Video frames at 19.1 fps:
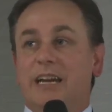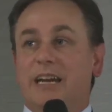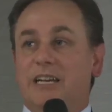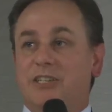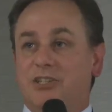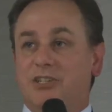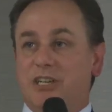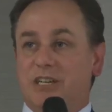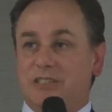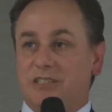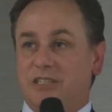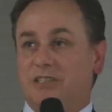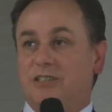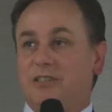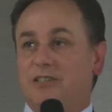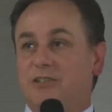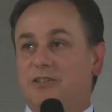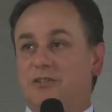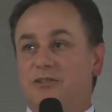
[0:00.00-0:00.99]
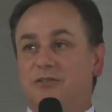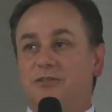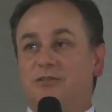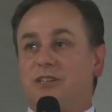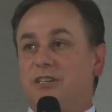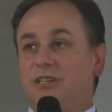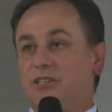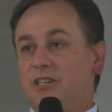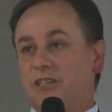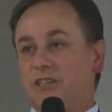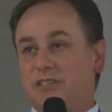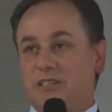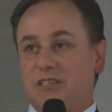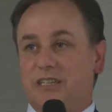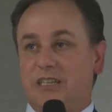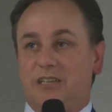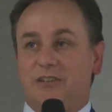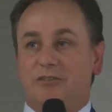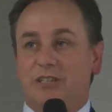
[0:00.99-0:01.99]
adjusting to news, adjusting
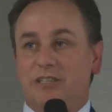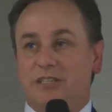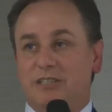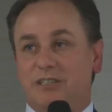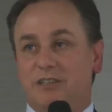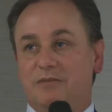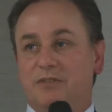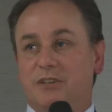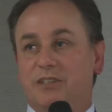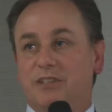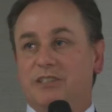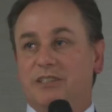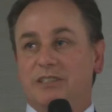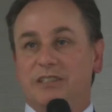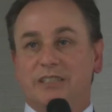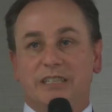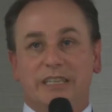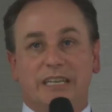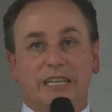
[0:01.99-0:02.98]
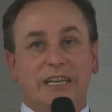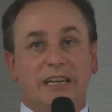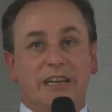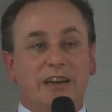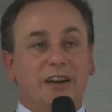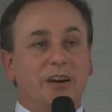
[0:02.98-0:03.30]
to increases in volatility